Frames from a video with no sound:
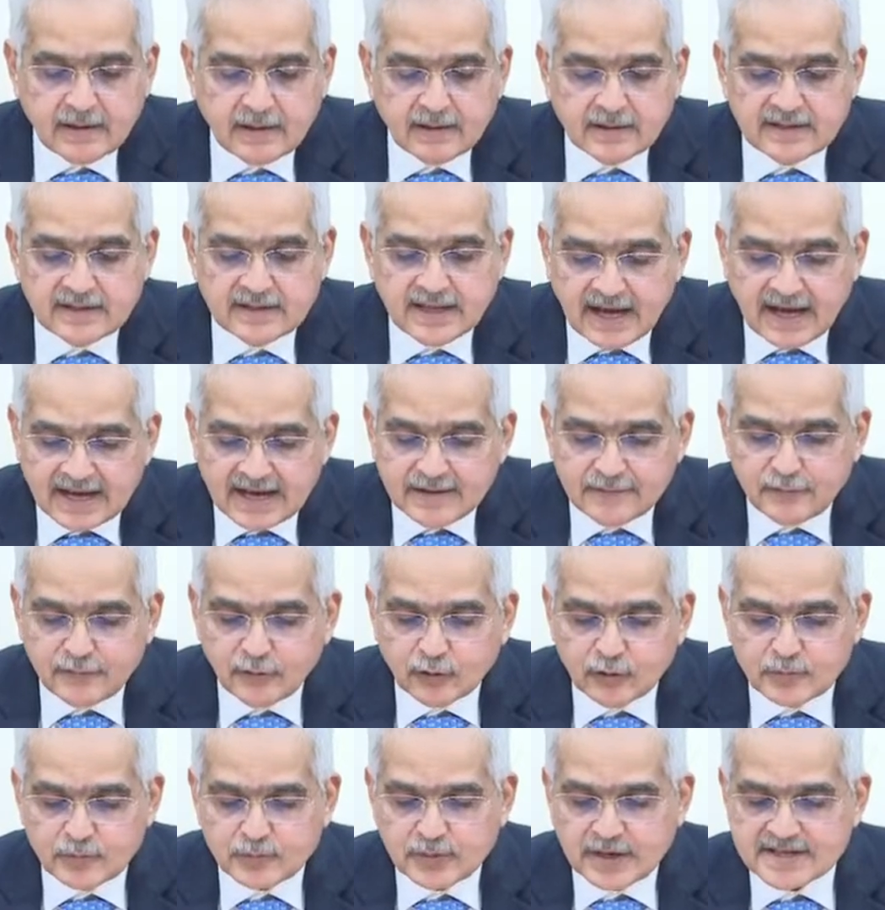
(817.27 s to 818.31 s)
The high
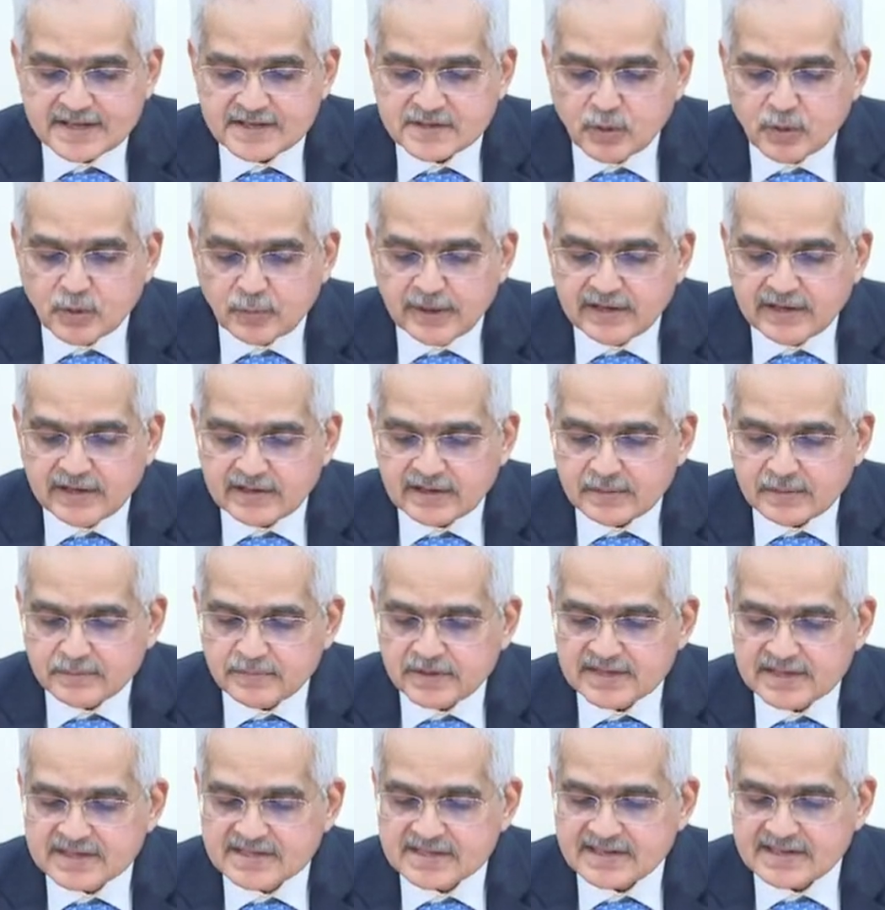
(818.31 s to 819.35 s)
food price momentum
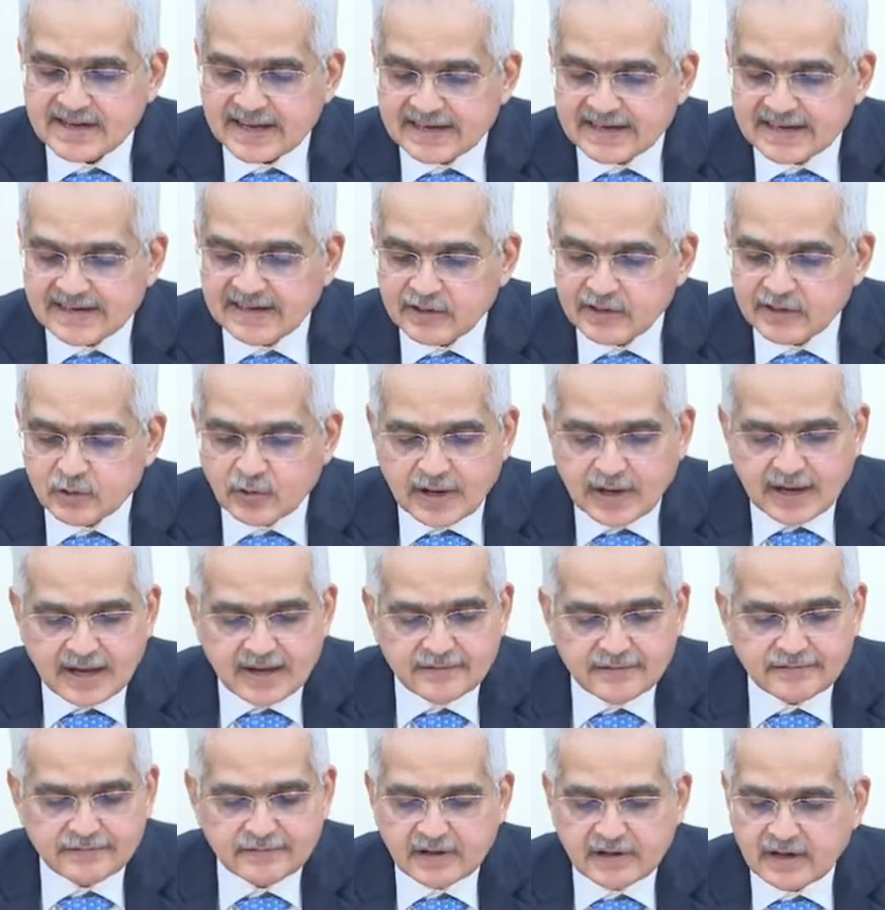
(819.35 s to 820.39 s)
is likely to have
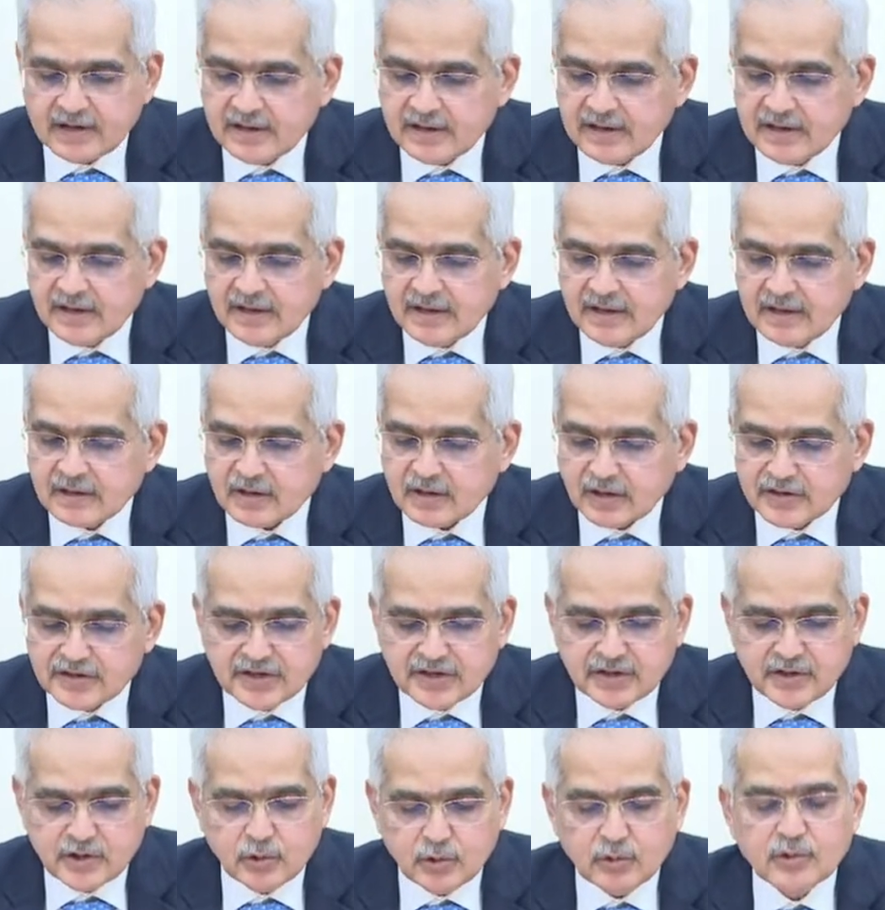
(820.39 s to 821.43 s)

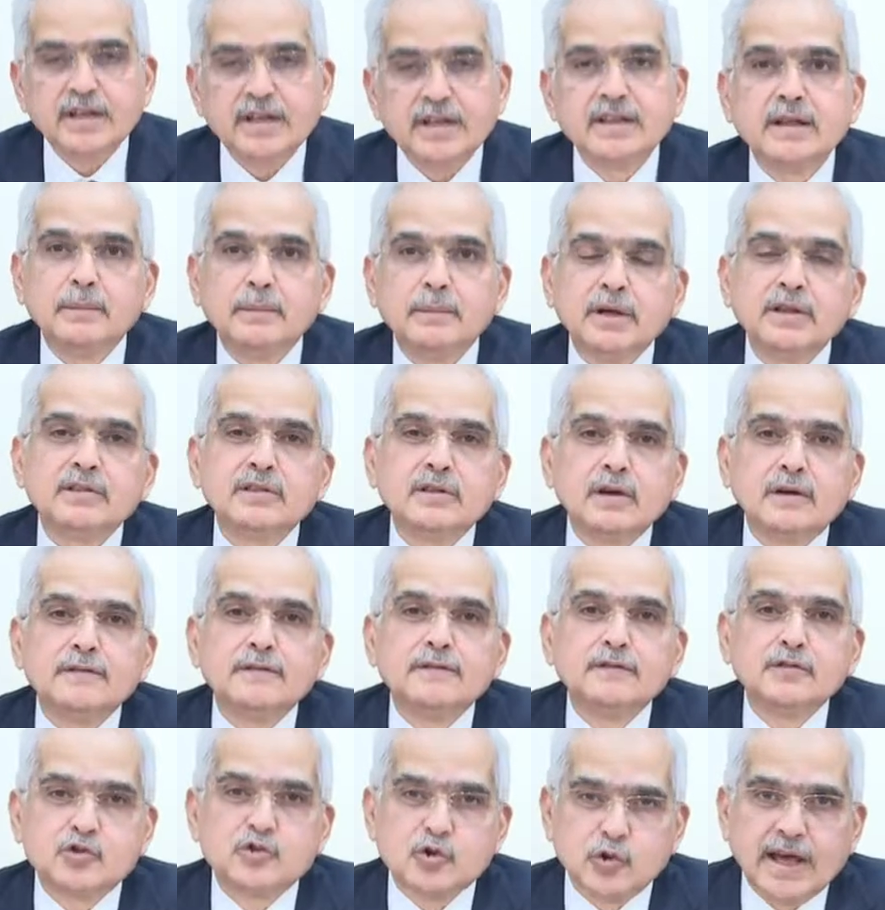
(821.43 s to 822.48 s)
continued in the month of
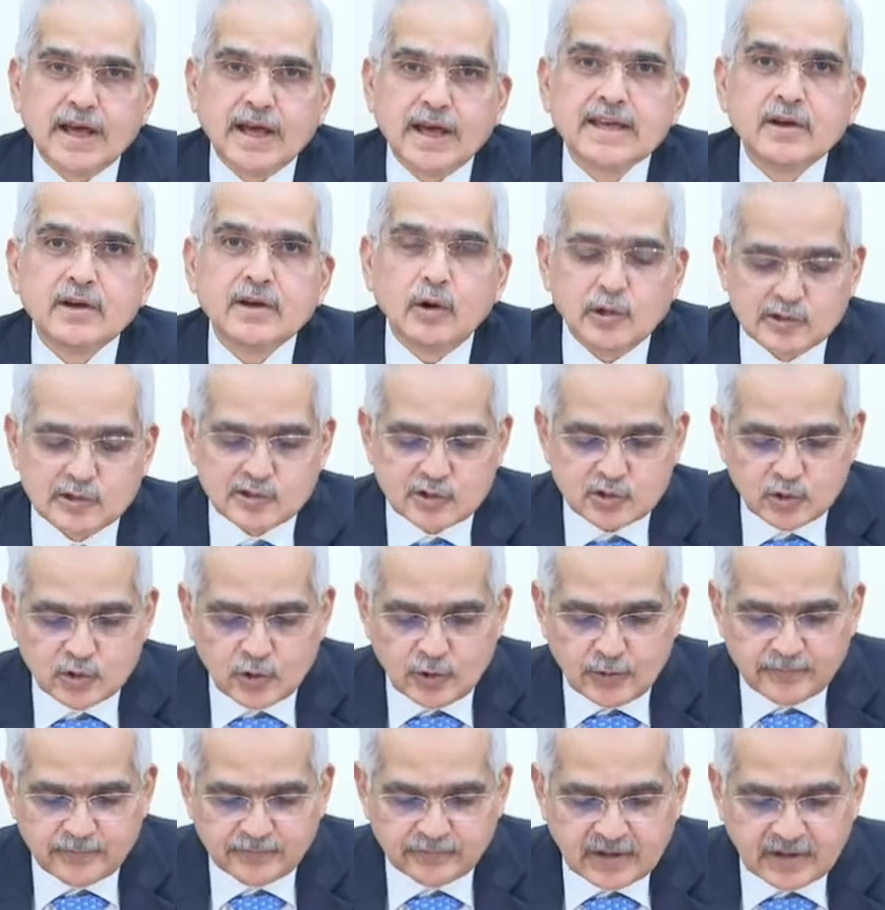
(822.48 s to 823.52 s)
July also.
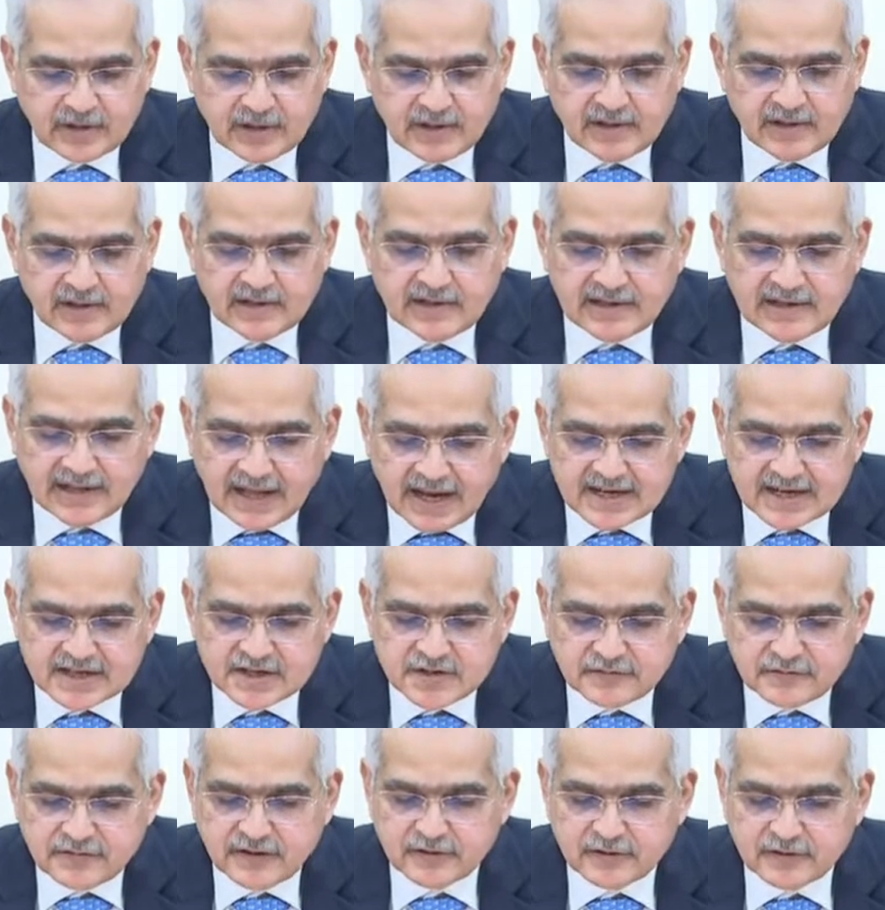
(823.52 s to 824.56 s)
Large
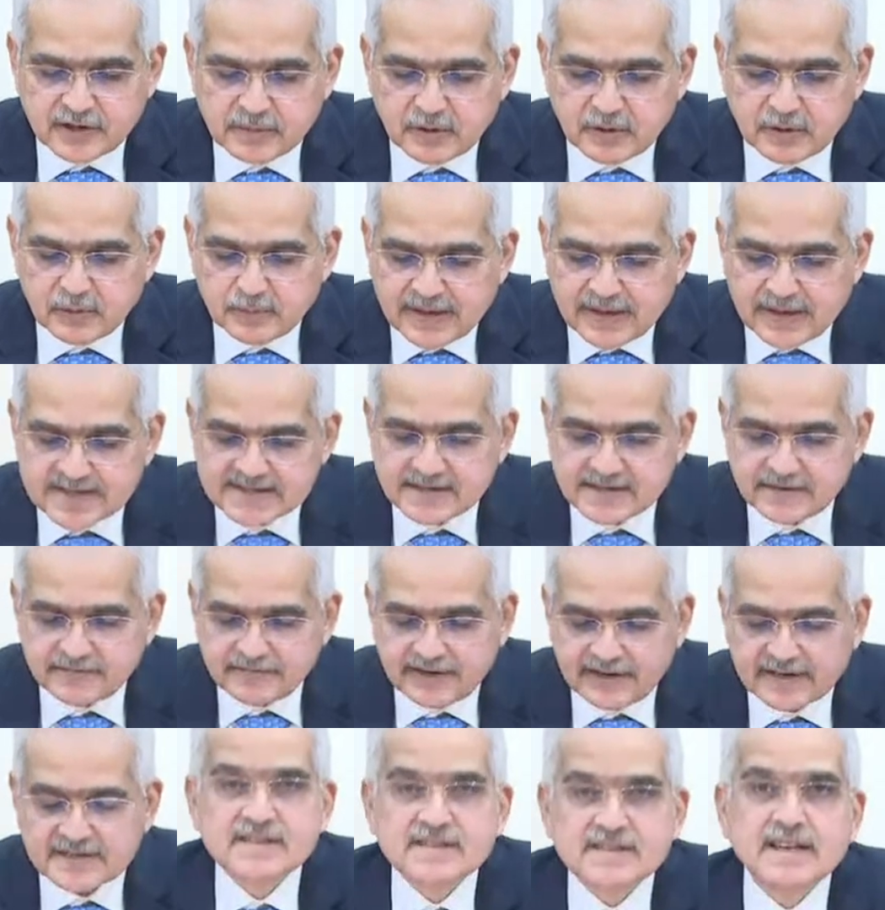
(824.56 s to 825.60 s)
favorable base
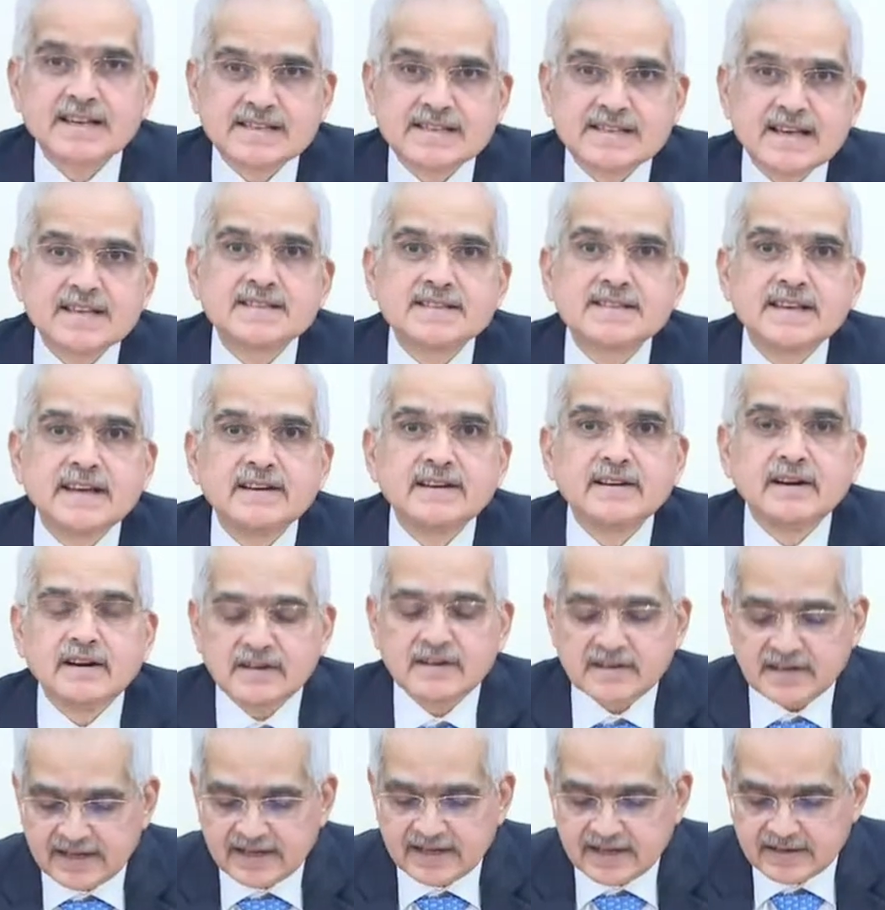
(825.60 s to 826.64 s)
effects, as I said
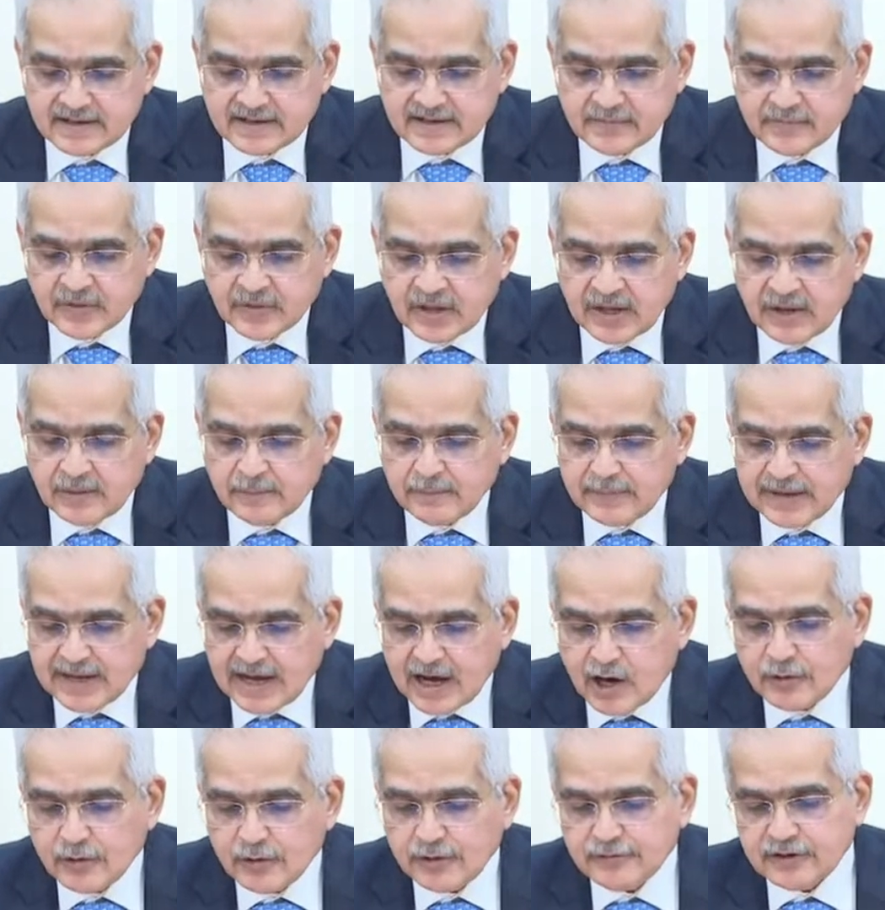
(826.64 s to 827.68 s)
earlier, may
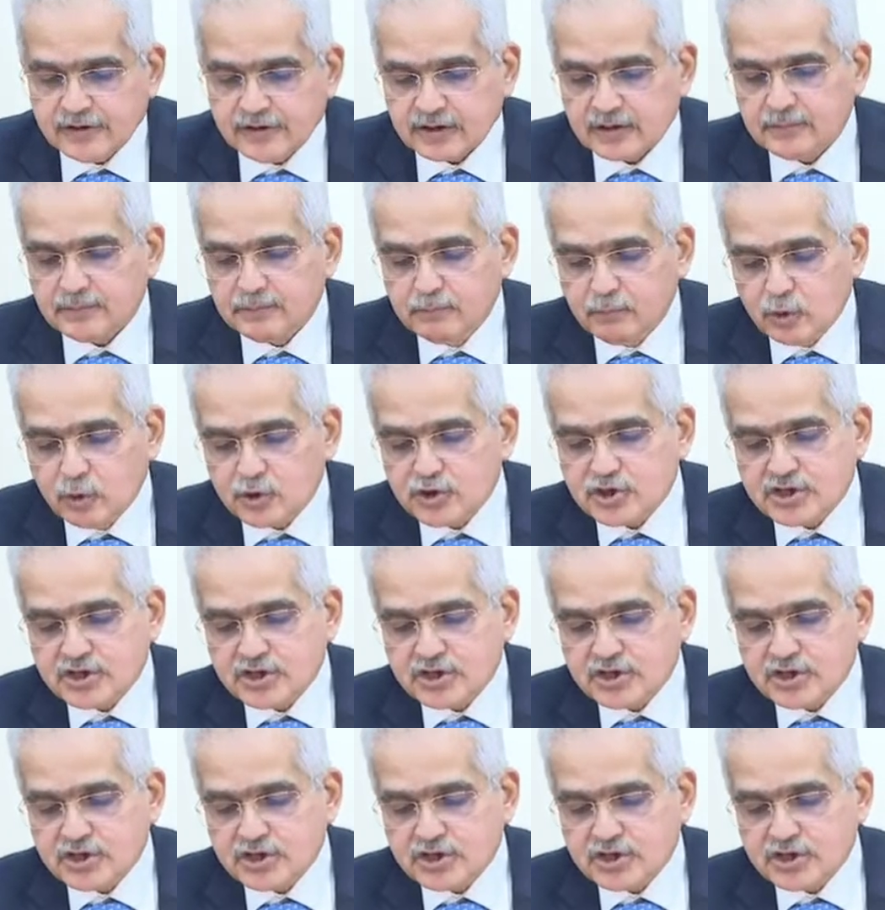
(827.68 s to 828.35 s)
however push